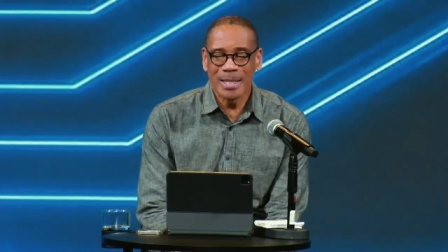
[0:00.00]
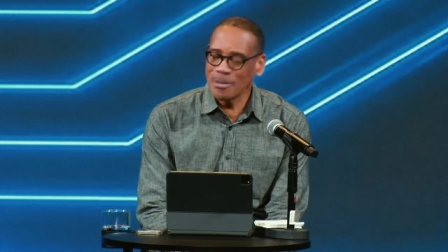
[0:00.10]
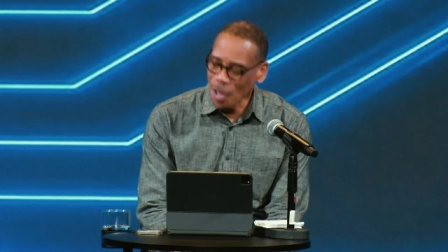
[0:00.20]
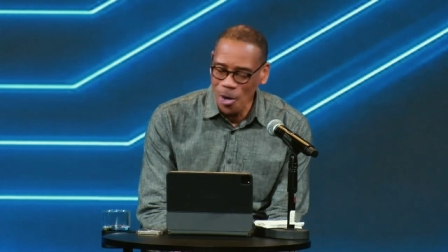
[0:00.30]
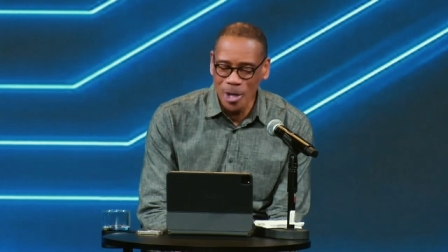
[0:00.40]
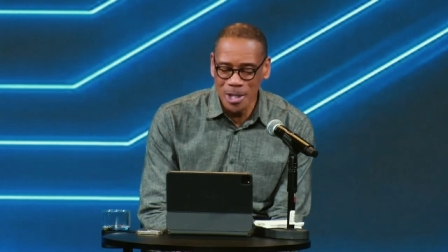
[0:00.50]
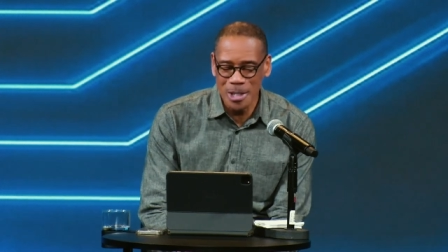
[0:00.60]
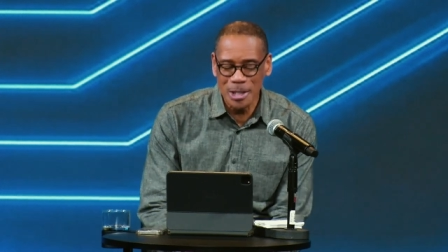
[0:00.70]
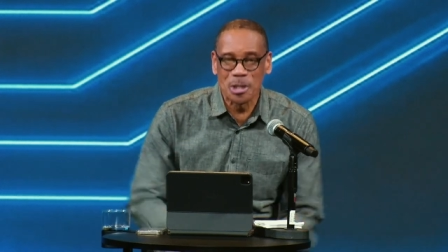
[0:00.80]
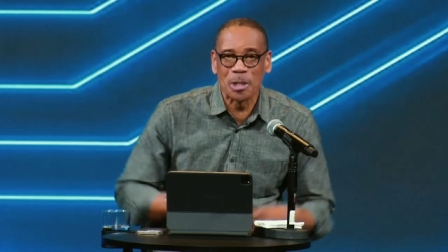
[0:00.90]
Talk
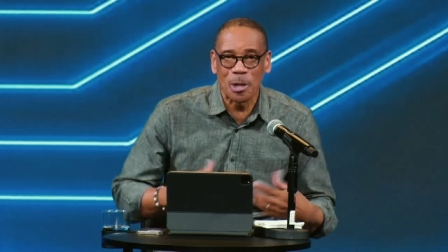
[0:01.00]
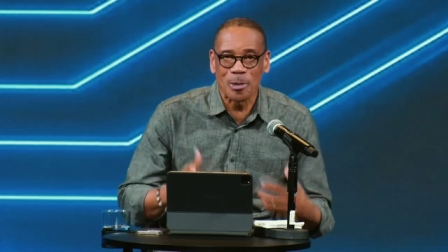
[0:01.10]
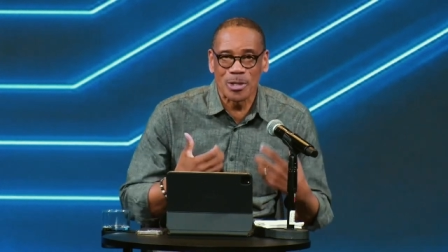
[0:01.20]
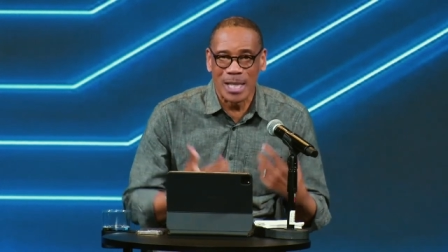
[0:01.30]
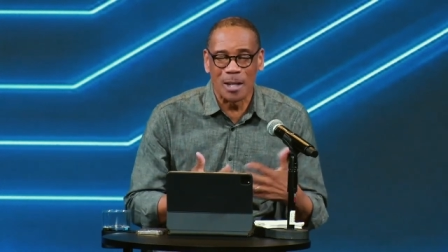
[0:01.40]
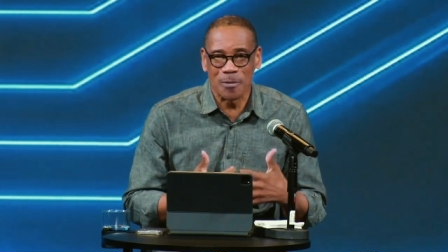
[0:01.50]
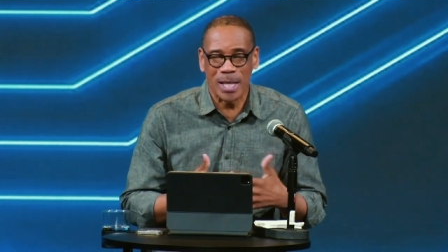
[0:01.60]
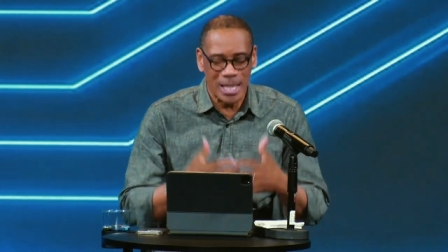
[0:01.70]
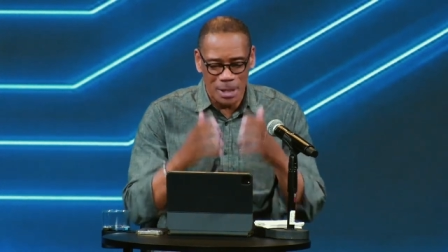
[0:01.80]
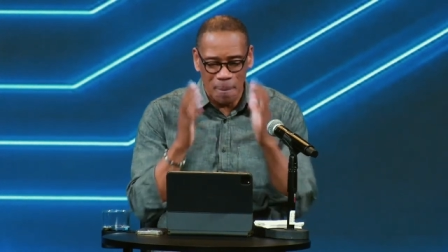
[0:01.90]
good to yourself.
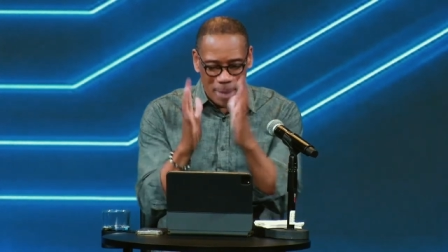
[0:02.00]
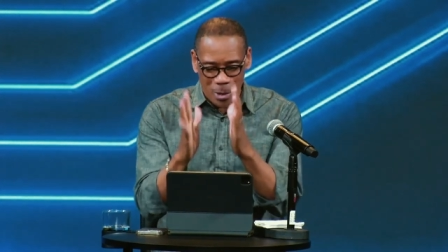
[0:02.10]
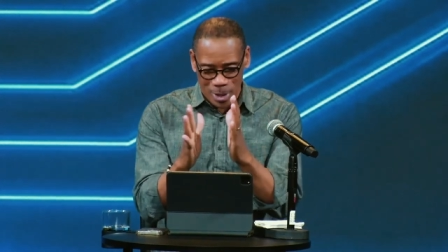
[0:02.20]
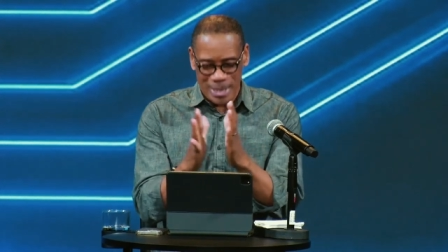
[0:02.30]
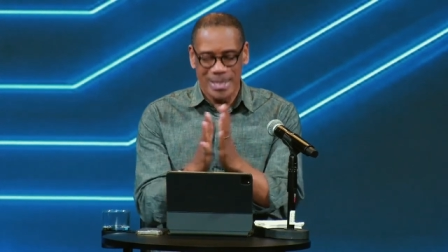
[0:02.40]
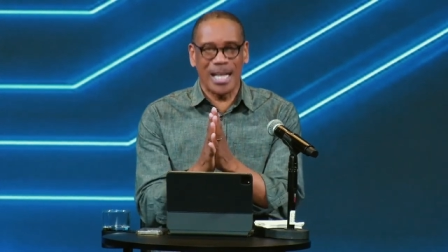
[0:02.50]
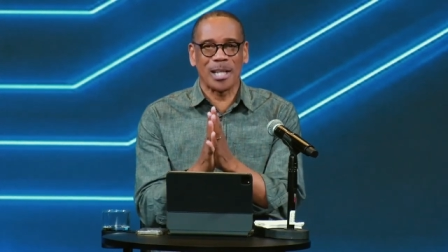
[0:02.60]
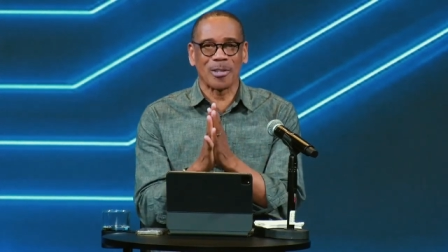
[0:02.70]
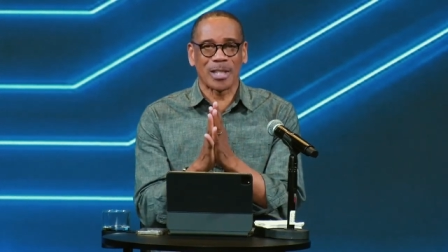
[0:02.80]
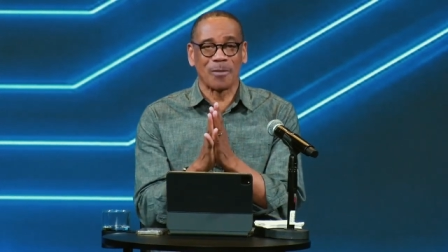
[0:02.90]
Get in the mirror and tell
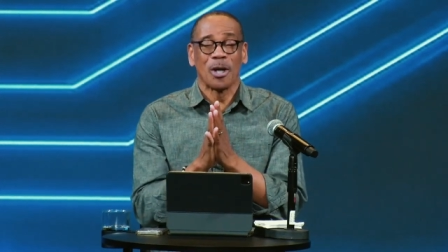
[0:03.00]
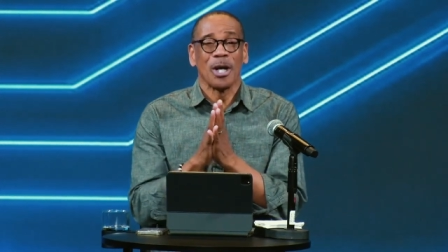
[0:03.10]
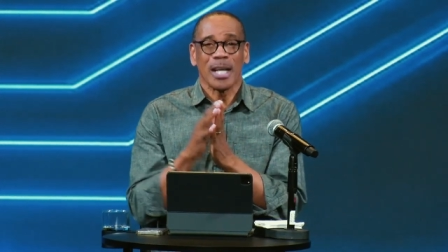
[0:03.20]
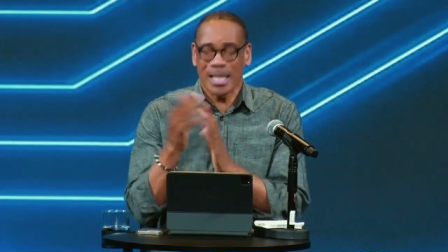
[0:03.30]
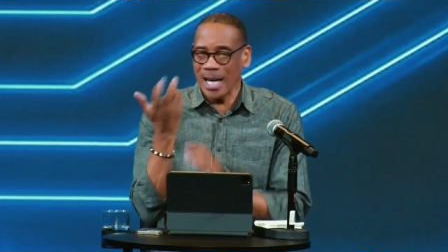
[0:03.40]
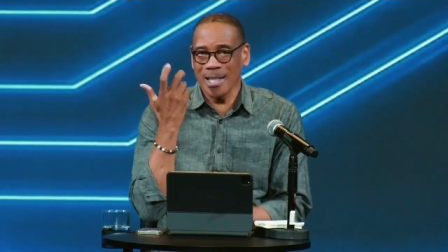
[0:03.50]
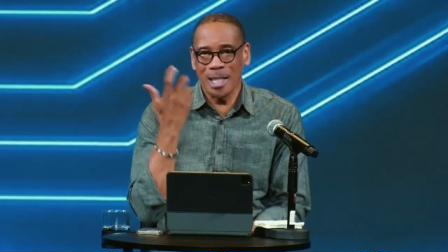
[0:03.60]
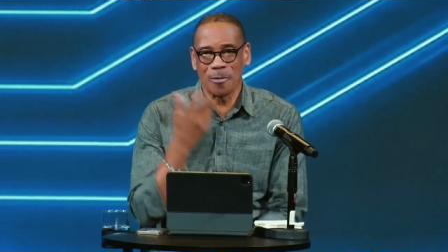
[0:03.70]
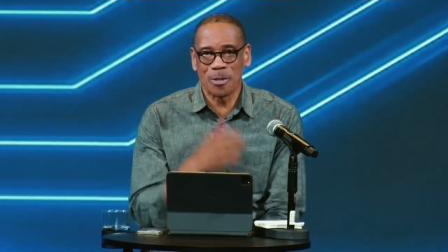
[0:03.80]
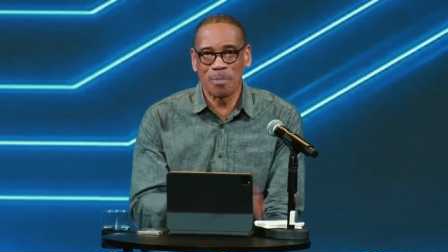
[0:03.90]
yourself, God
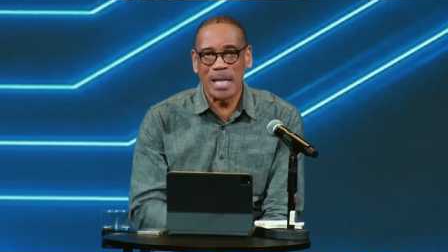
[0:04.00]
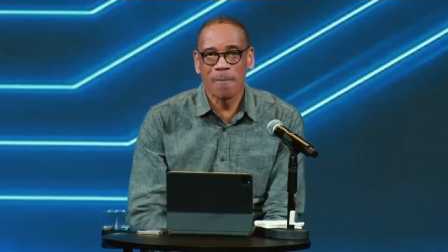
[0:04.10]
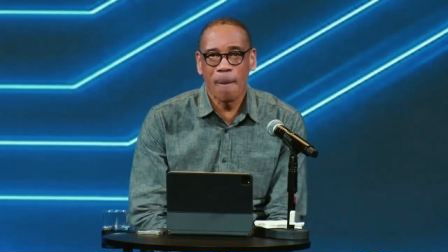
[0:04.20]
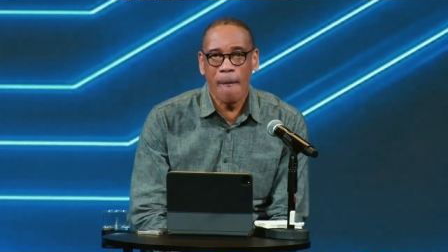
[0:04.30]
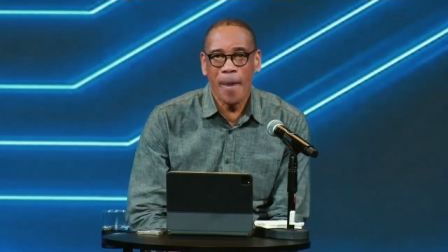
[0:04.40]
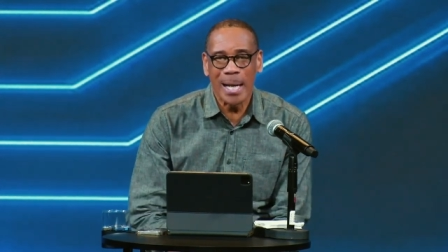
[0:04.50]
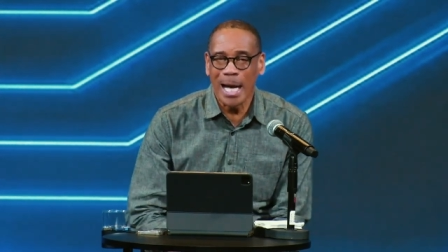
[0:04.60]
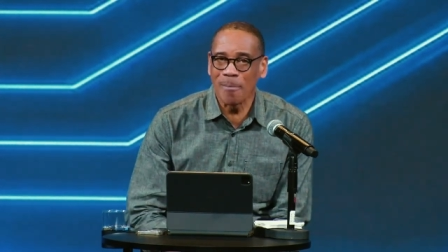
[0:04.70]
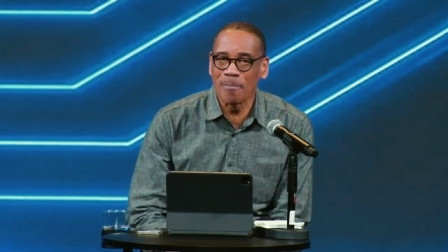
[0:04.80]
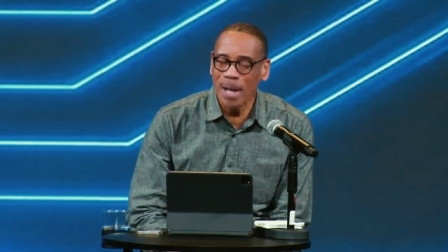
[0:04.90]
loves me and
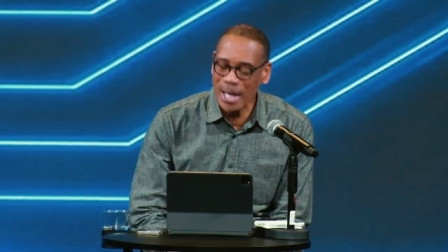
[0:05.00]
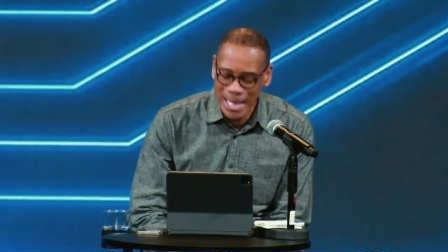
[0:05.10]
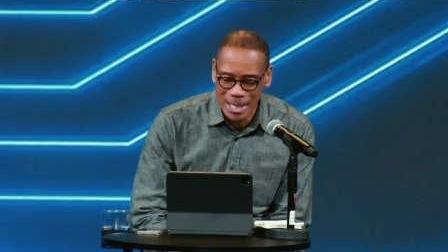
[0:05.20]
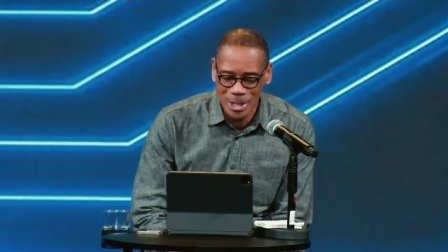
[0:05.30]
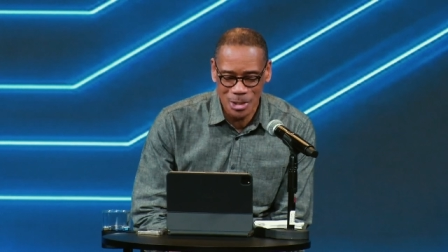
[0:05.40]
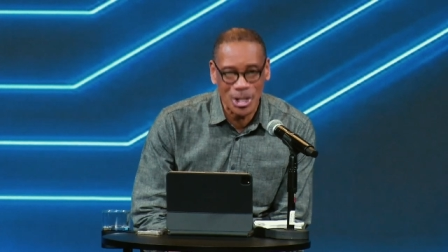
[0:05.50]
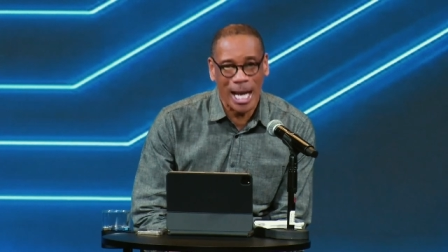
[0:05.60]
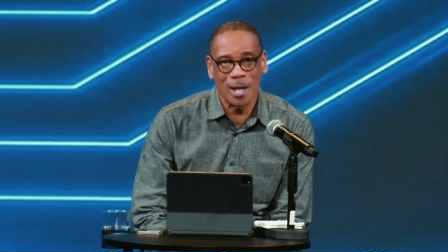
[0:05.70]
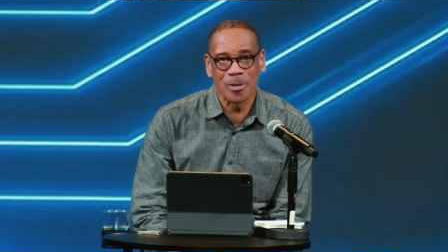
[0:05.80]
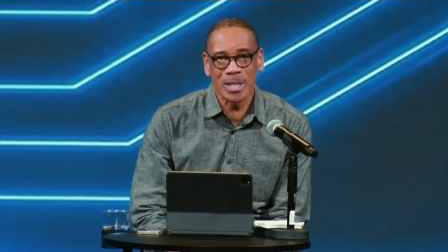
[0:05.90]
I'm His
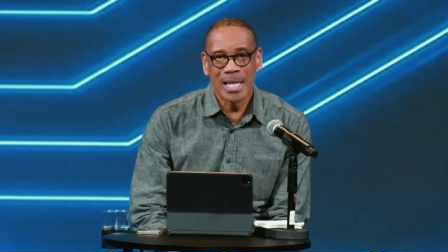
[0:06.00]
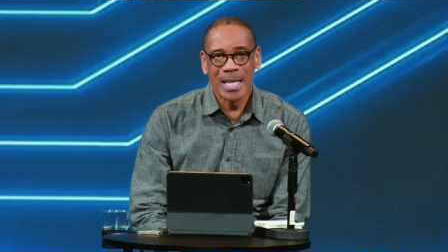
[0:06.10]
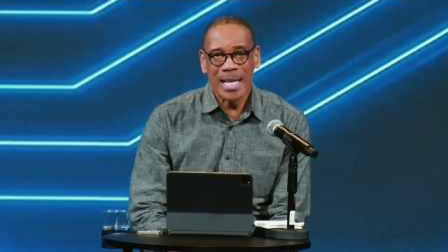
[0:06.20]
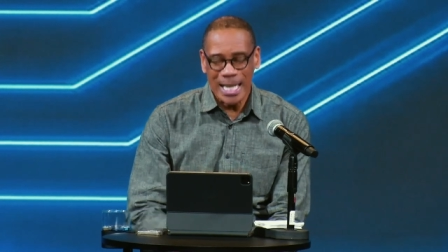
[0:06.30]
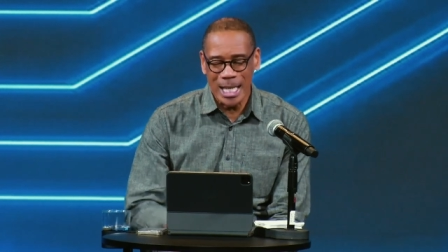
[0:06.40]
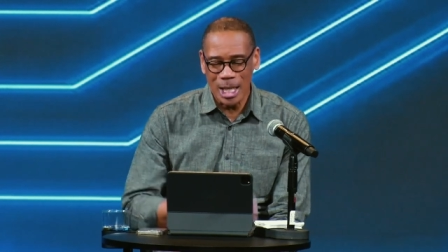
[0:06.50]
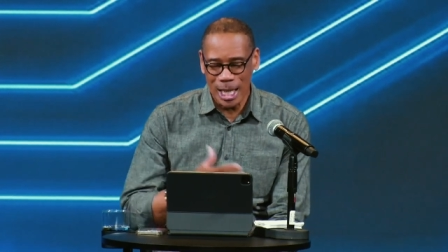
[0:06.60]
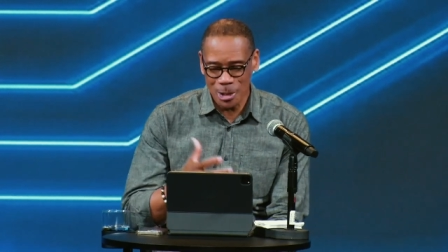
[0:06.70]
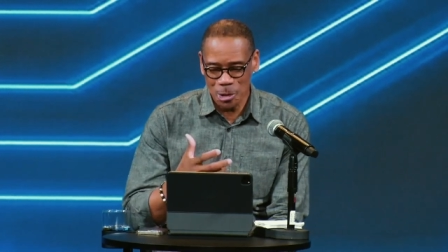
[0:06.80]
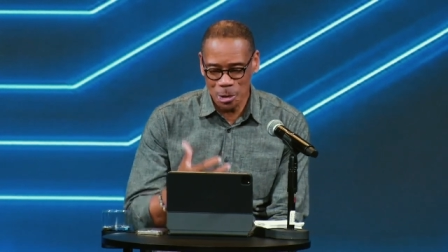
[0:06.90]
child. He
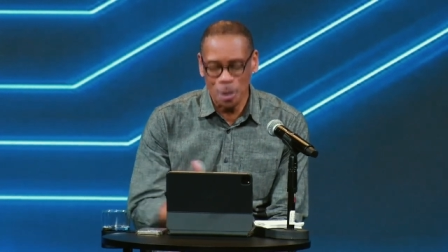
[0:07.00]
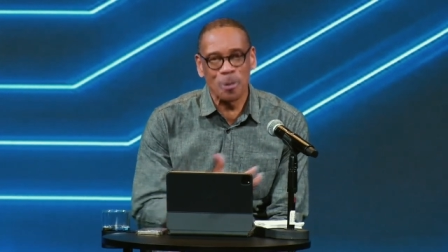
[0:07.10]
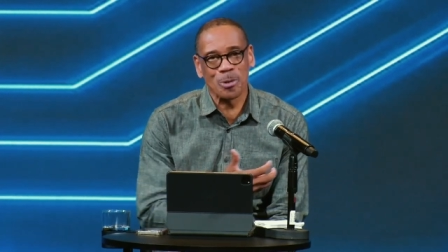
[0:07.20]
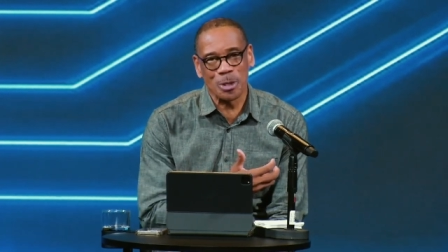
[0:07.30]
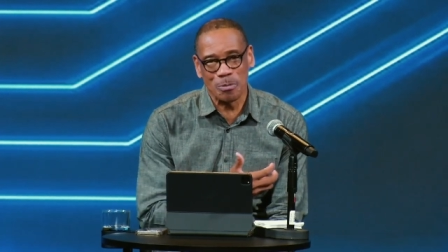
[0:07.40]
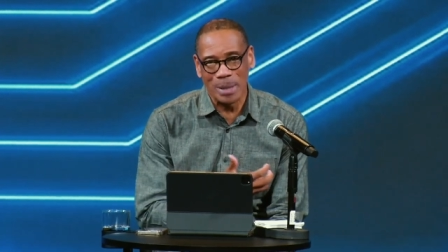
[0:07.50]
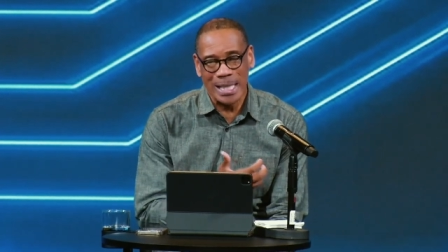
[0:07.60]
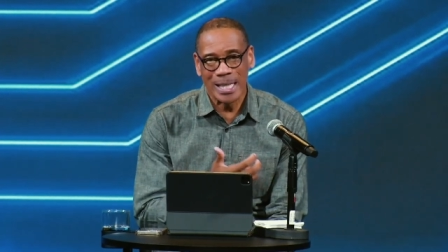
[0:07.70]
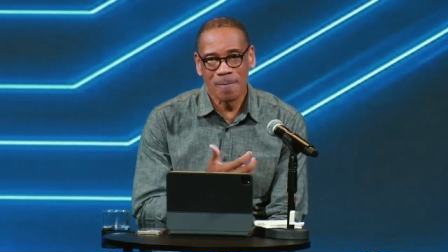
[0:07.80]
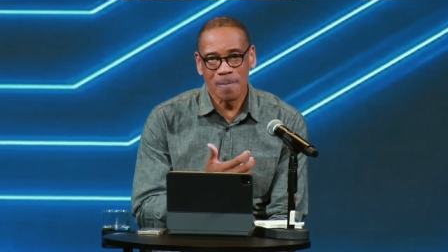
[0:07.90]
has chosen me.